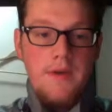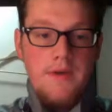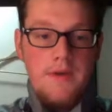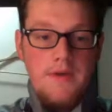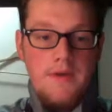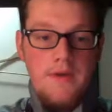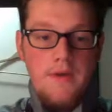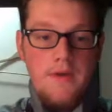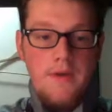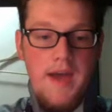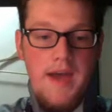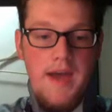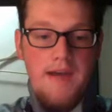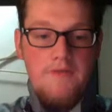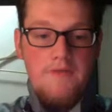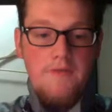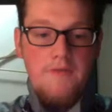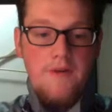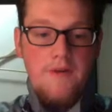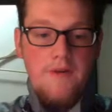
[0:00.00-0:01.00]
You have
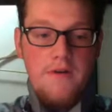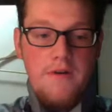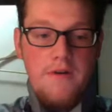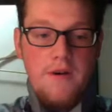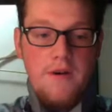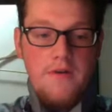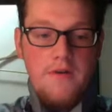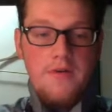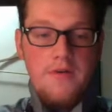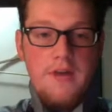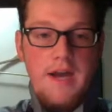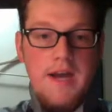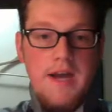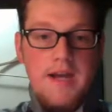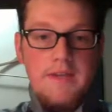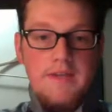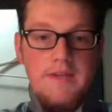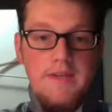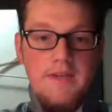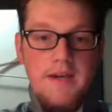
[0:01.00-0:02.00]
other
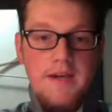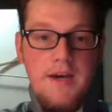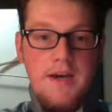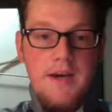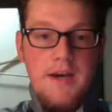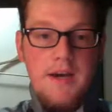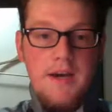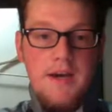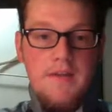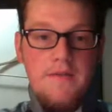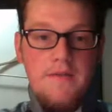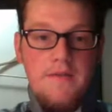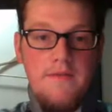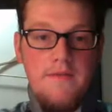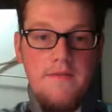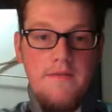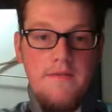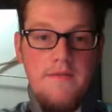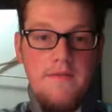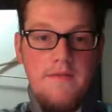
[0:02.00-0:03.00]
knots.
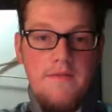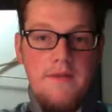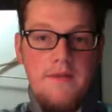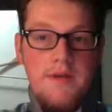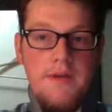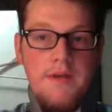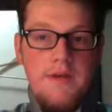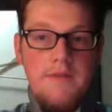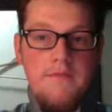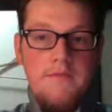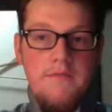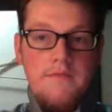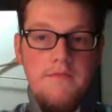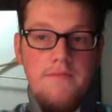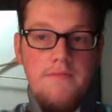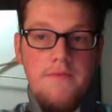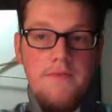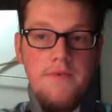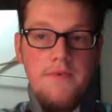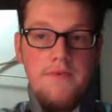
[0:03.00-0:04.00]

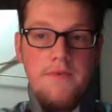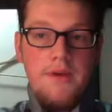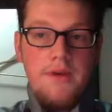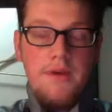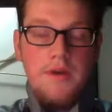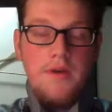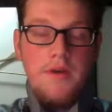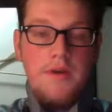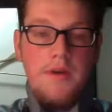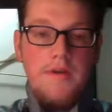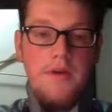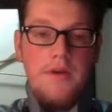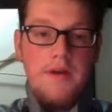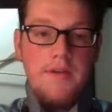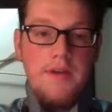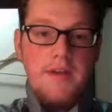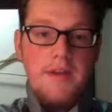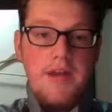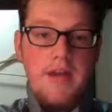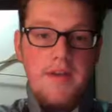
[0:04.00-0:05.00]
There's one going around that
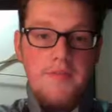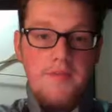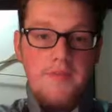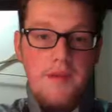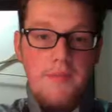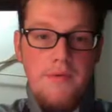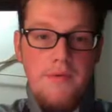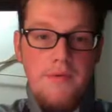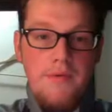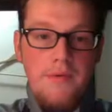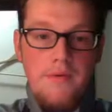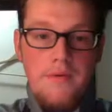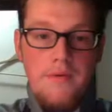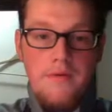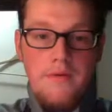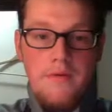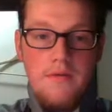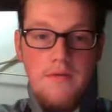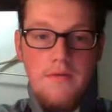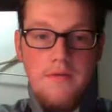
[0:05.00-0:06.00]
a lot of people
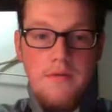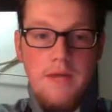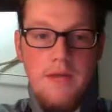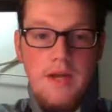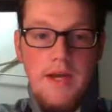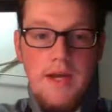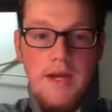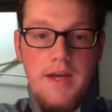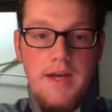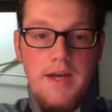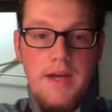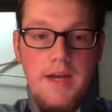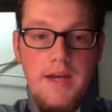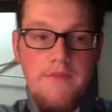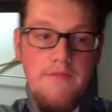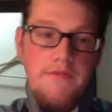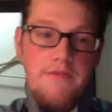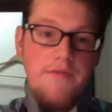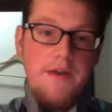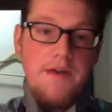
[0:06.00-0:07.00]
like. I have a
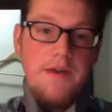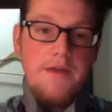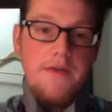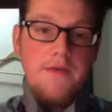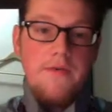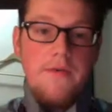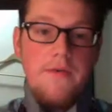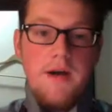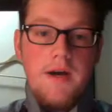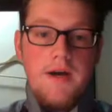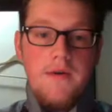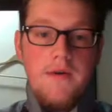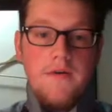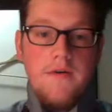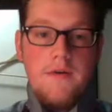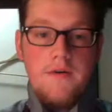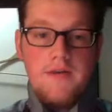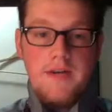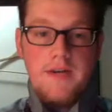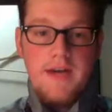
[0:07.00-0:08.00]
friend who
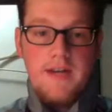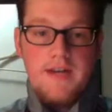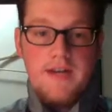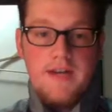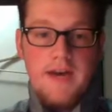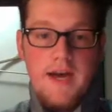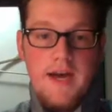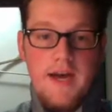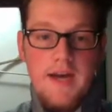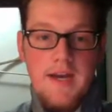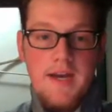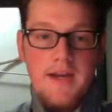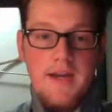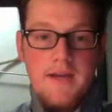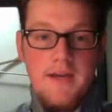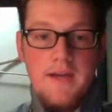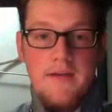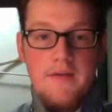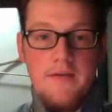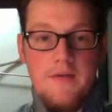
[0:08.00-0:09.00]
knows how to tie it, and
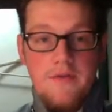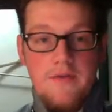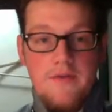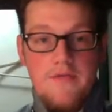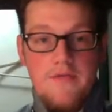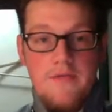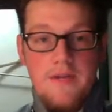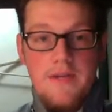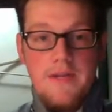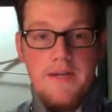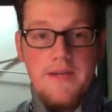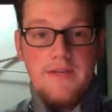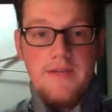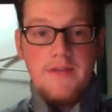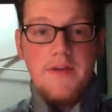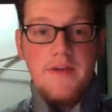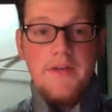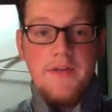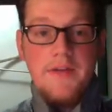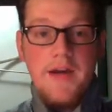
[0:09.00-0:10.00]
it looks really nice. It's
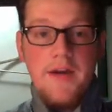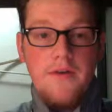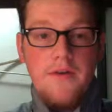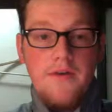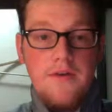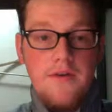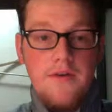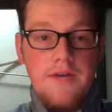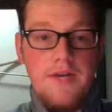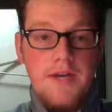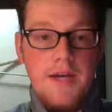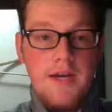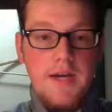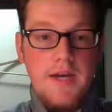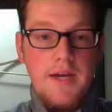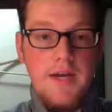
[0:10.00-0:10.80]
called the Elridge knot.